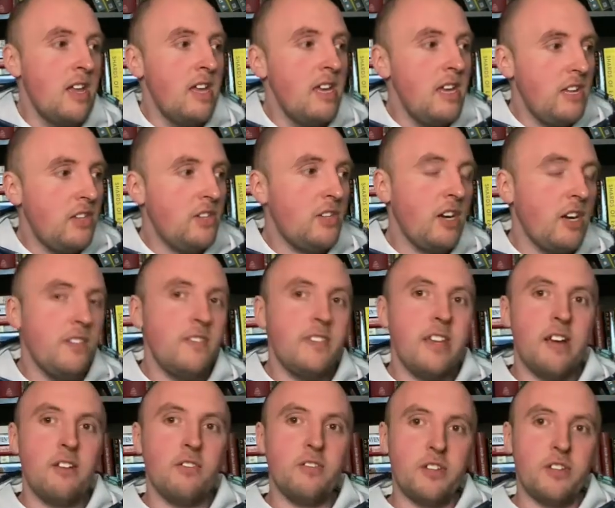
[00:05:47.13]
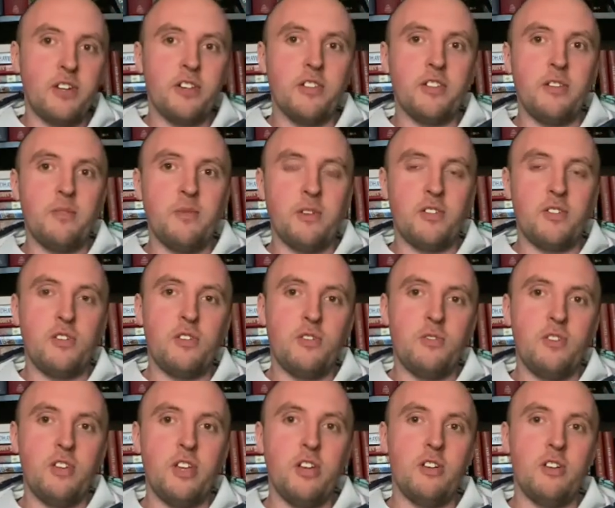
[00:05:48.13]
It starts out literally with
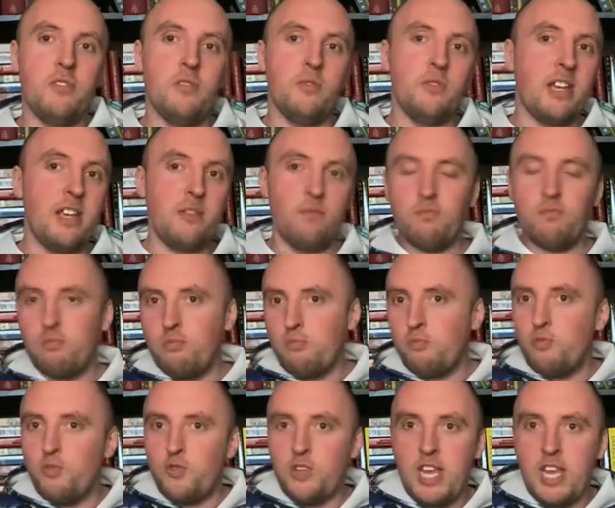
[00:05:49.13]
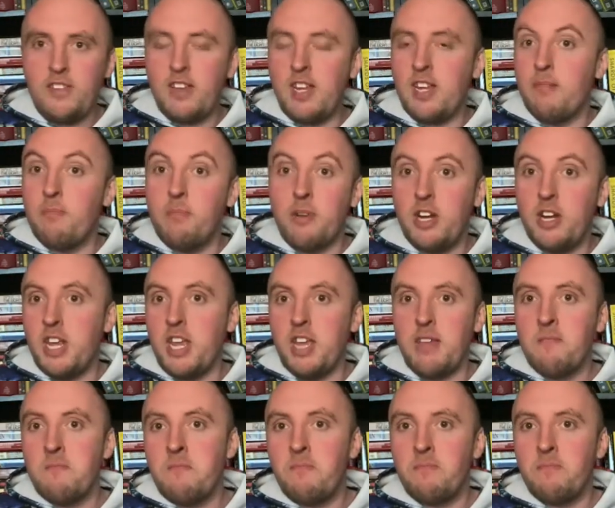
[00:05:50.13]
Cujo, like, chasing a bunny.
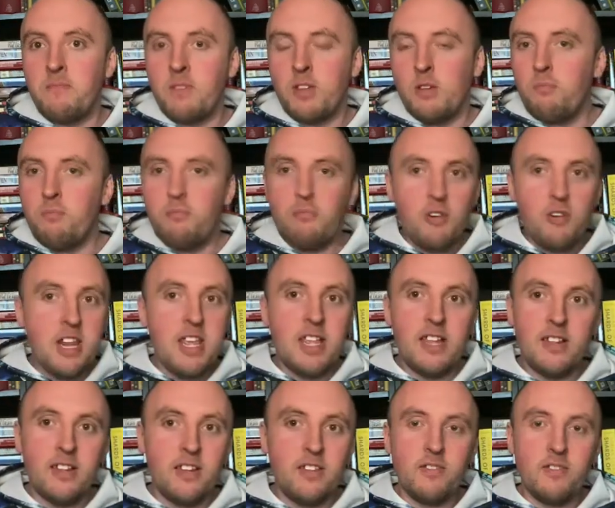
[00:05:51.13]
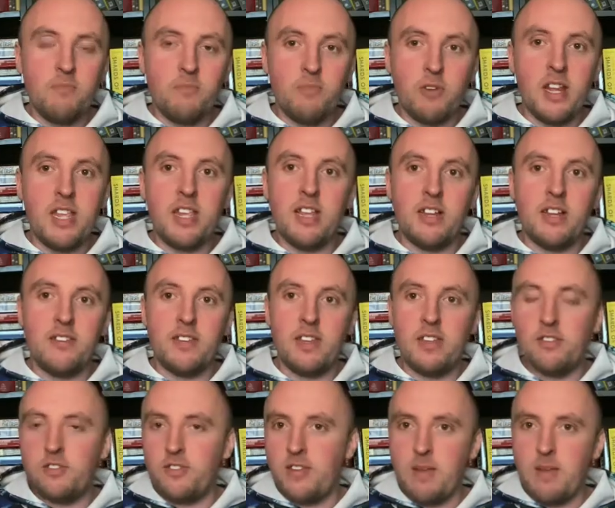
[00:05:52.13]
Pretty
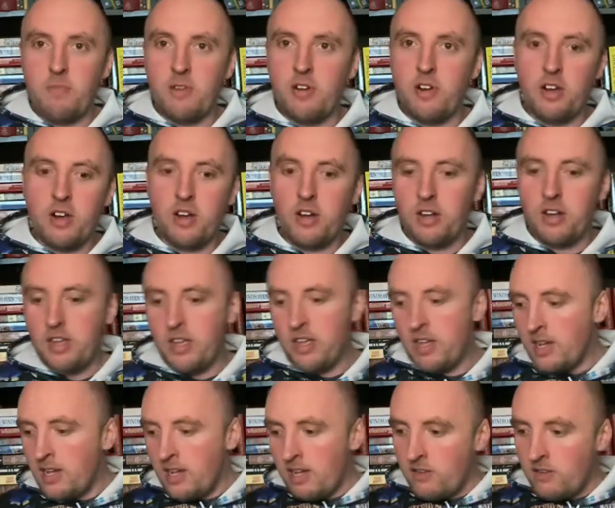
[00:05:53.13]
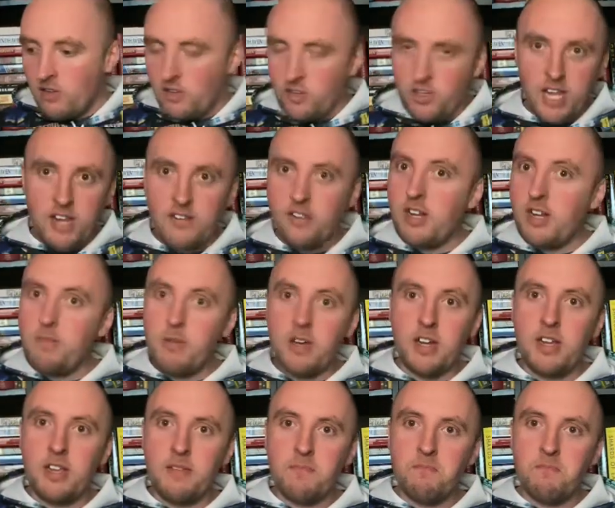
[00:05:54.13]
innocent St. Bernard, just chasing a
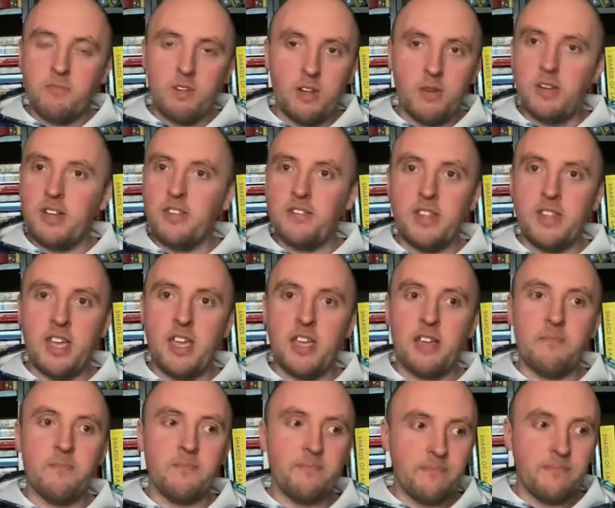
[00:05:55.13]
bunny, doing his thing.